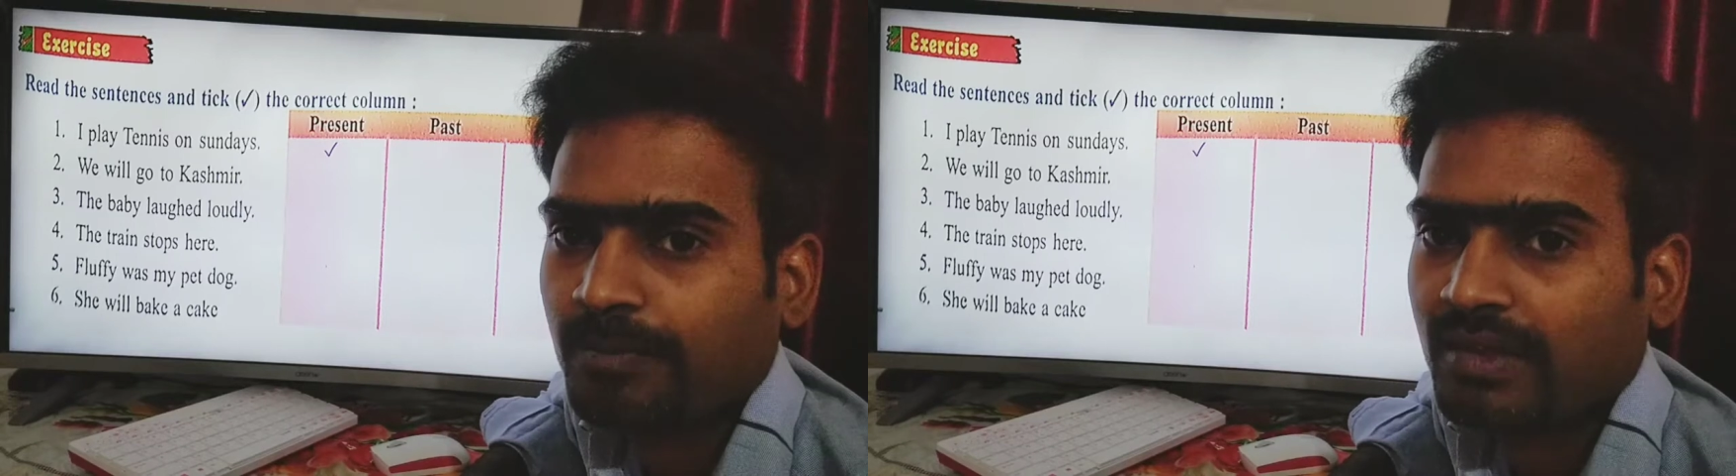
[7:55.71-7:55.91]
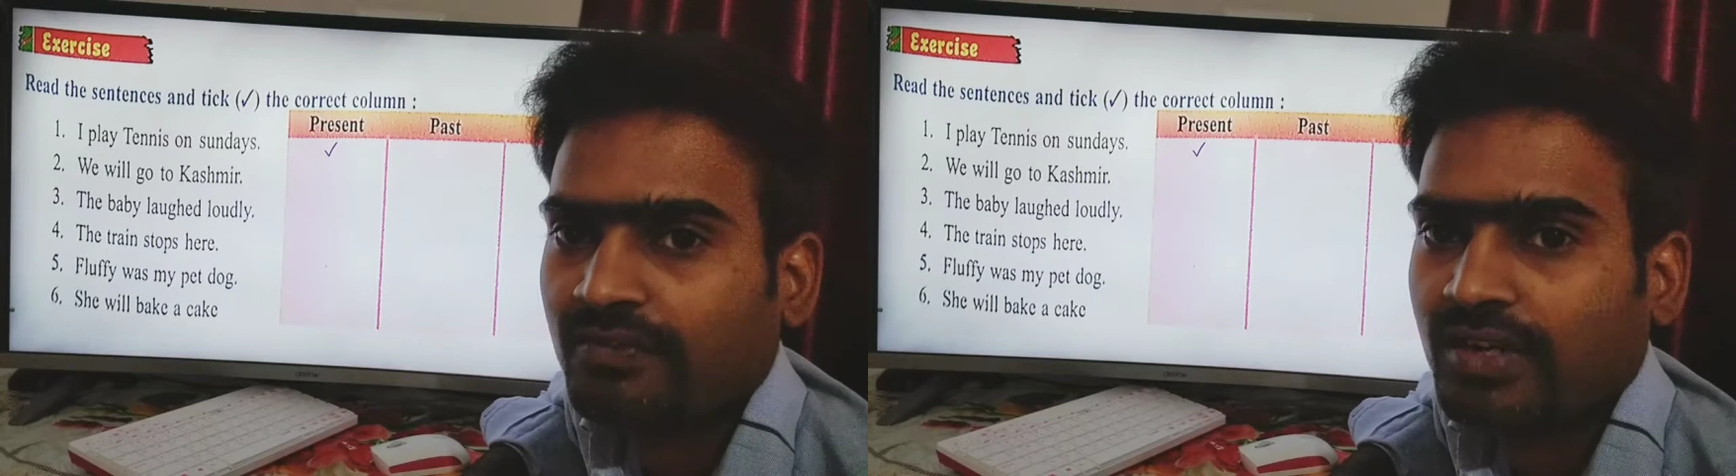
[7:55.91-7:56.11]

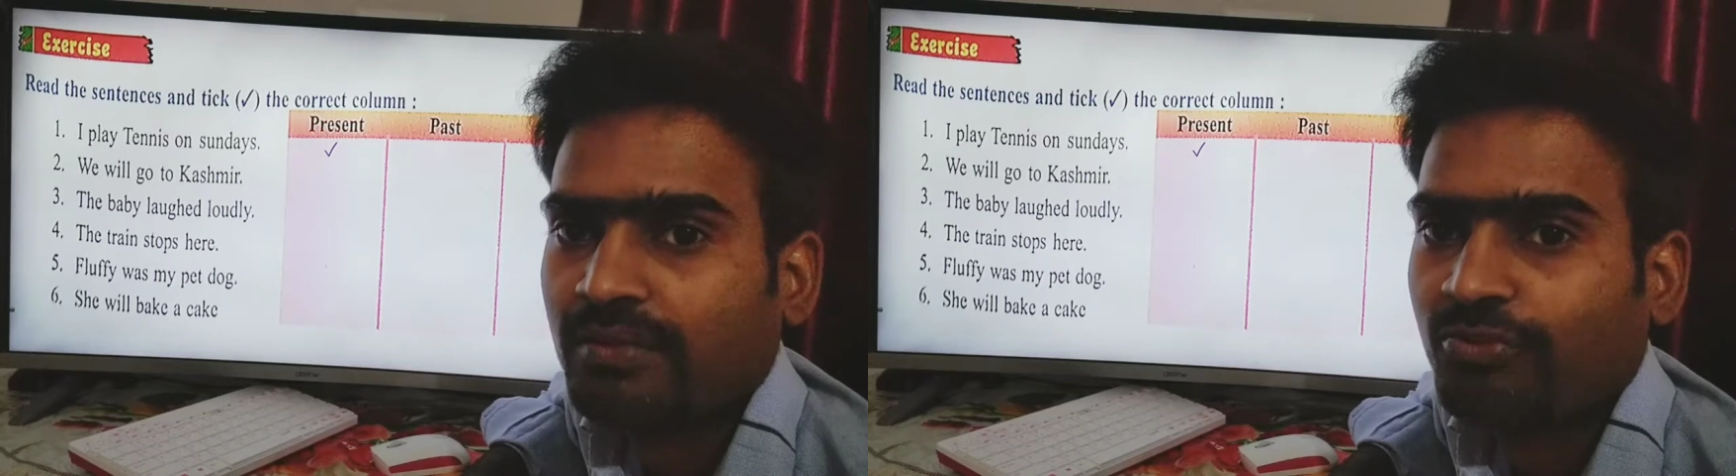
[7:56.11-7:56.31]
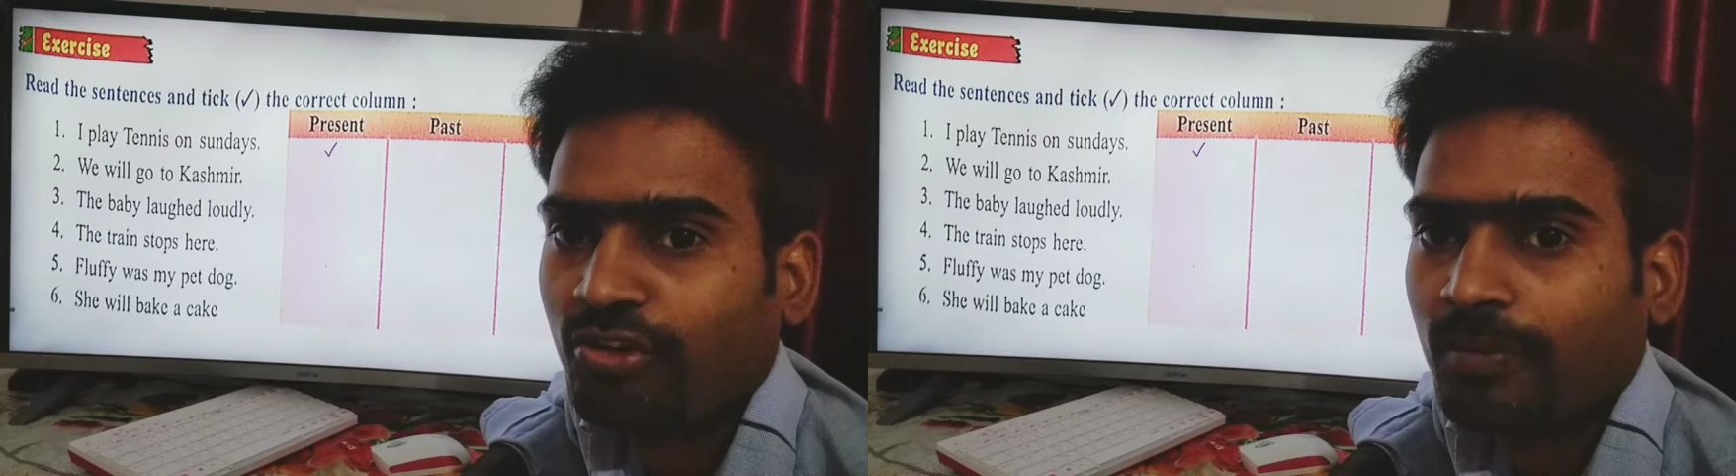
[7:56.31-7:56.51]
Verb
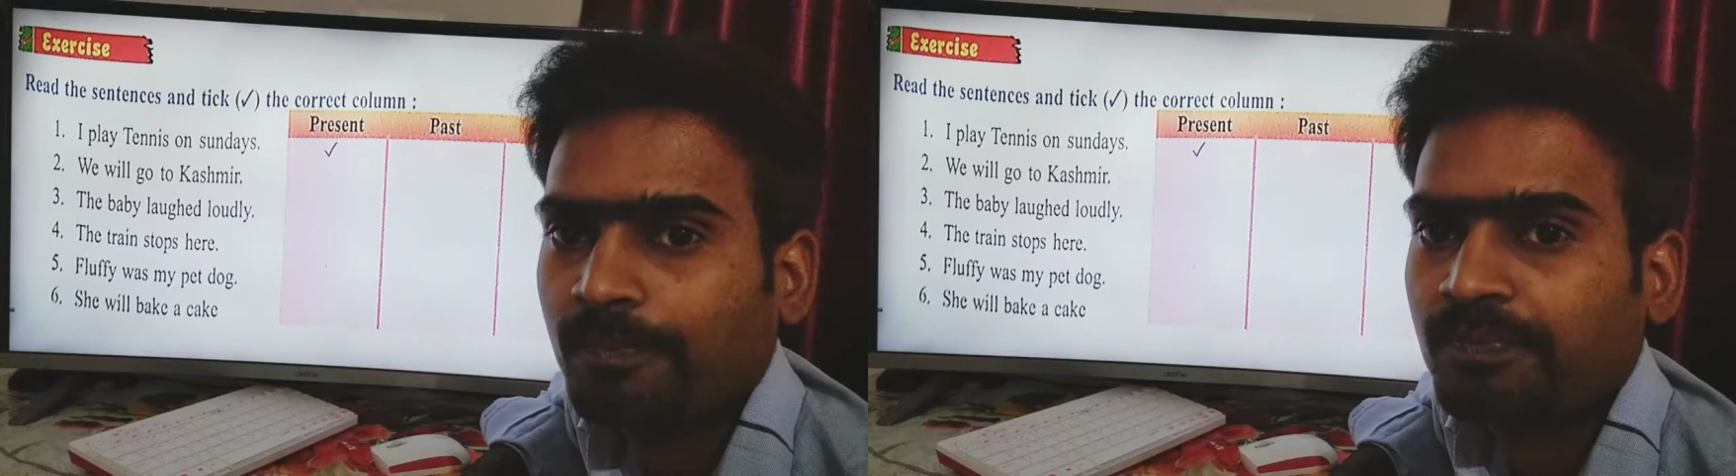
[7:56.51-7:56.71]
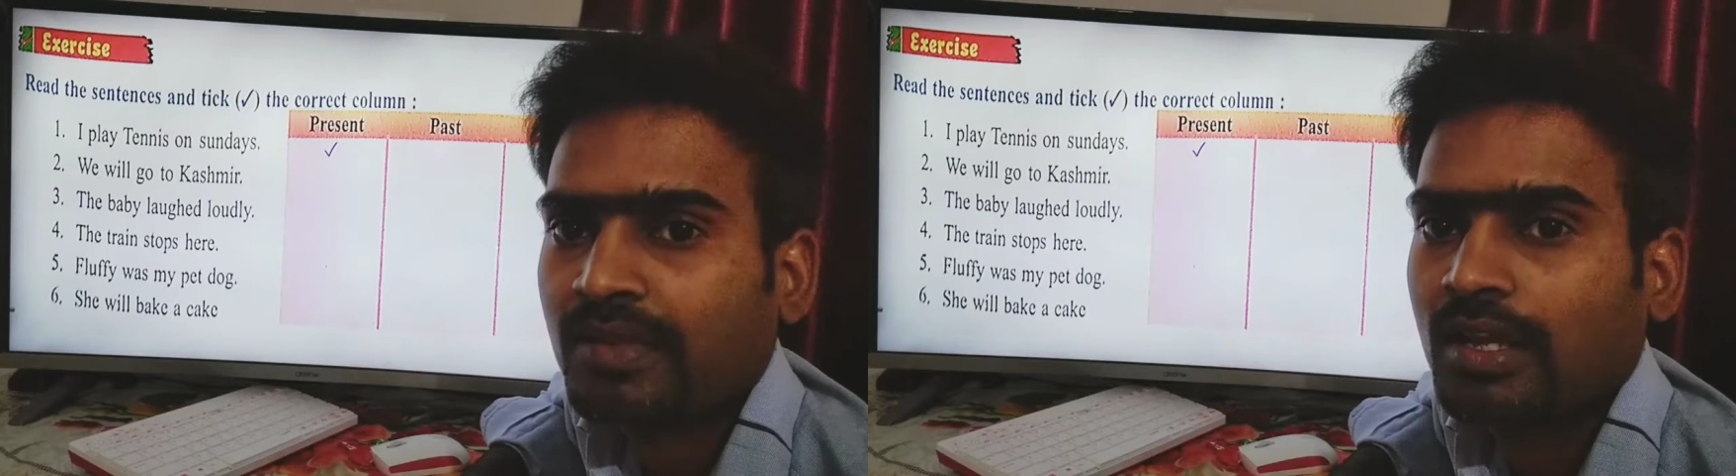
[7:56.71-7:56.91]
form,
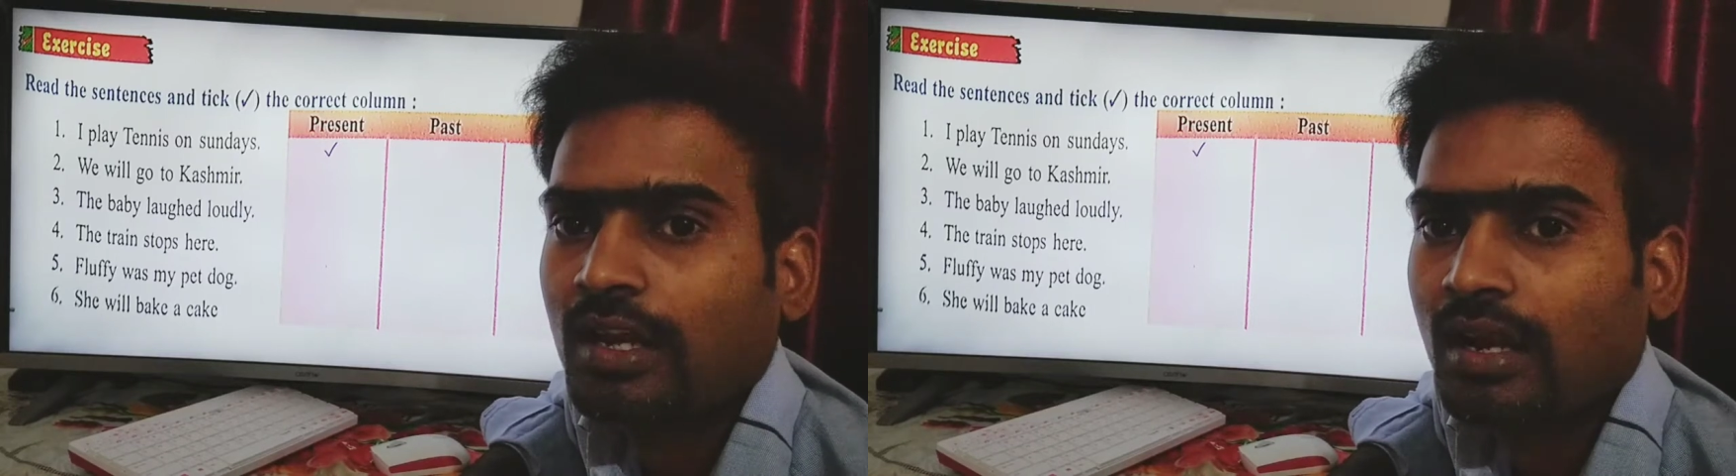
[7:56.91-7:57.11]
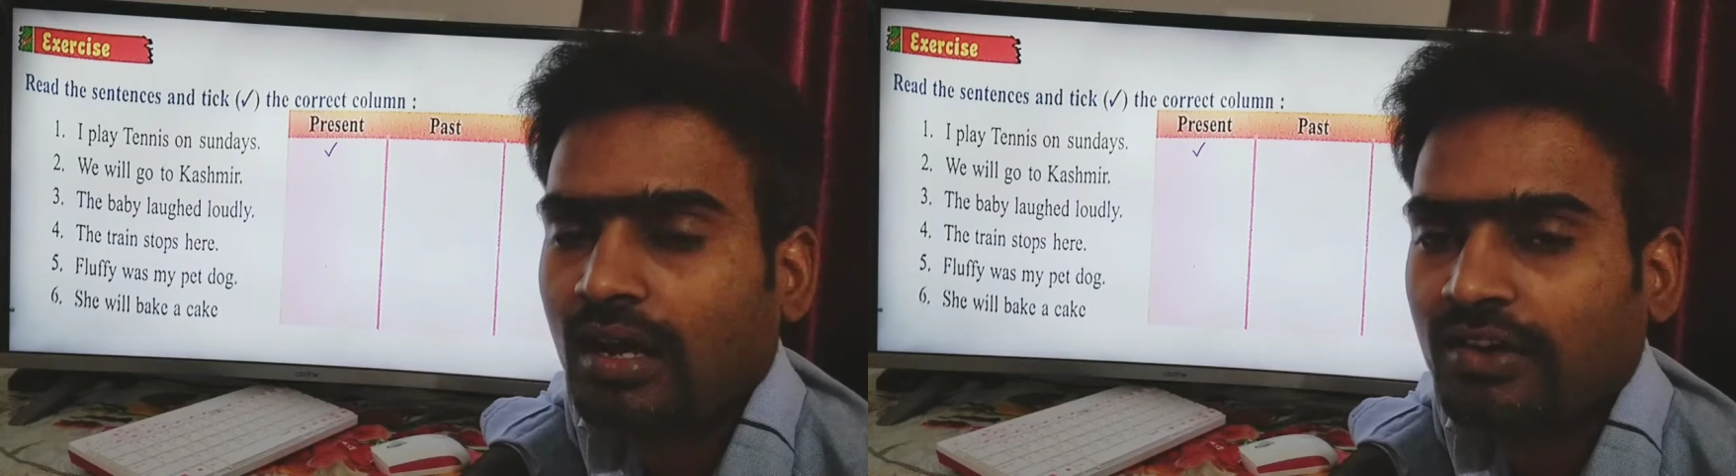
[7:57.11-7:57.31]

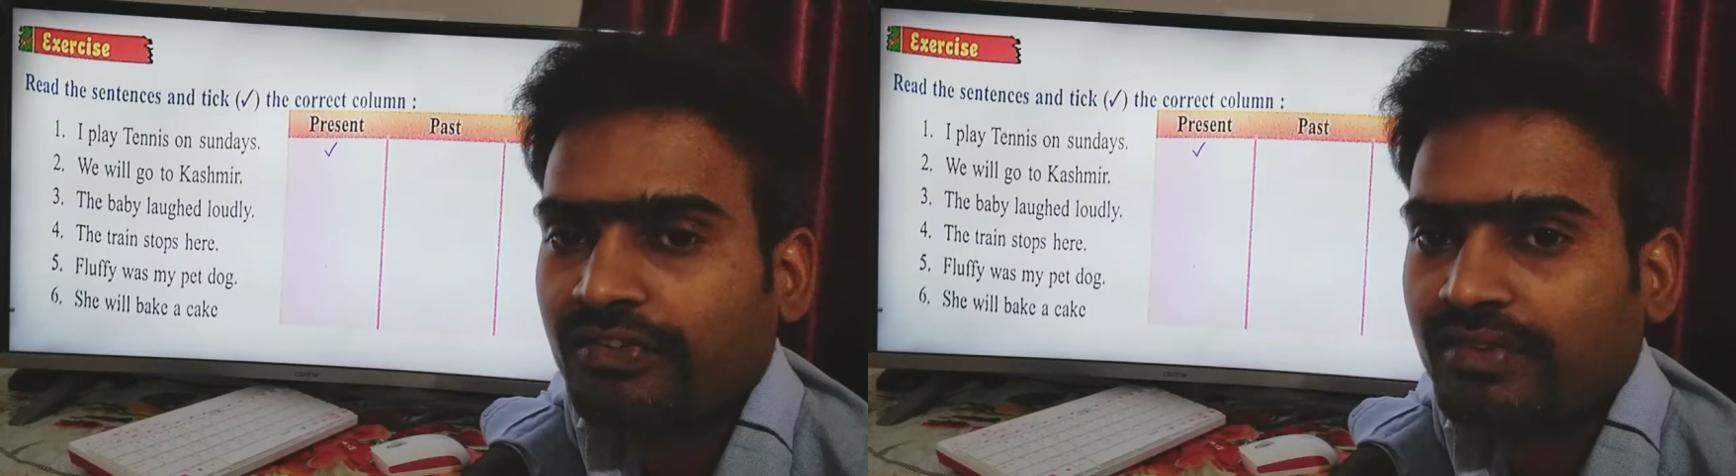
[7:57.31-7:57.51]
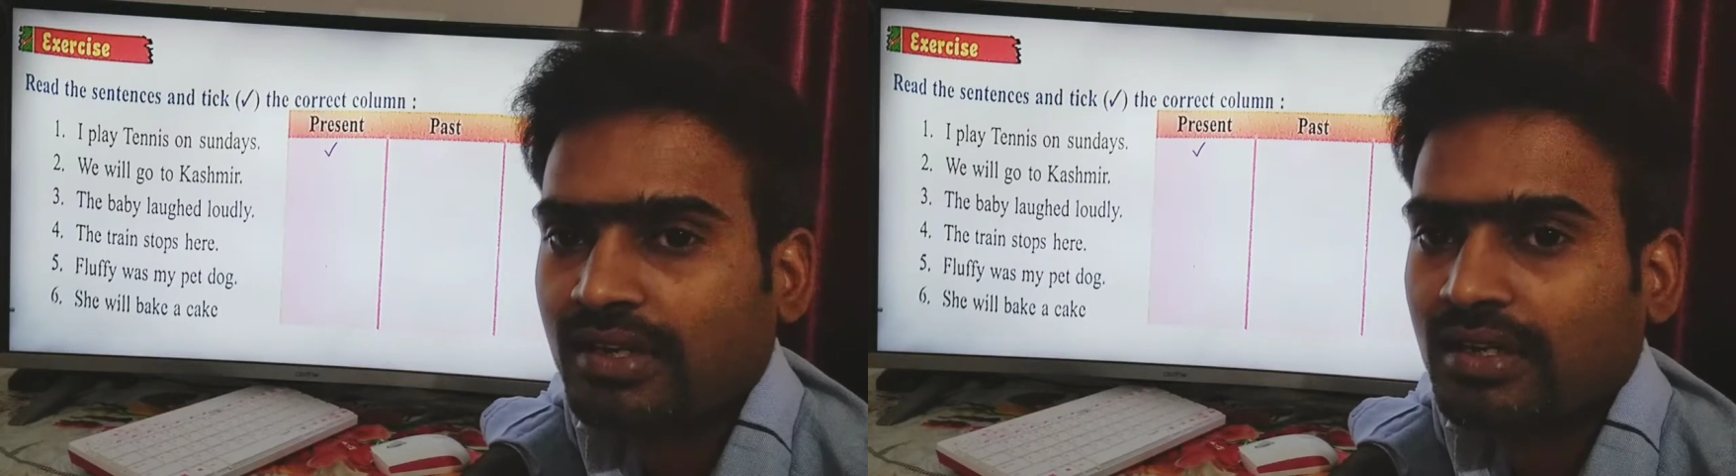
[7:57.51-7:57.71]
laughed,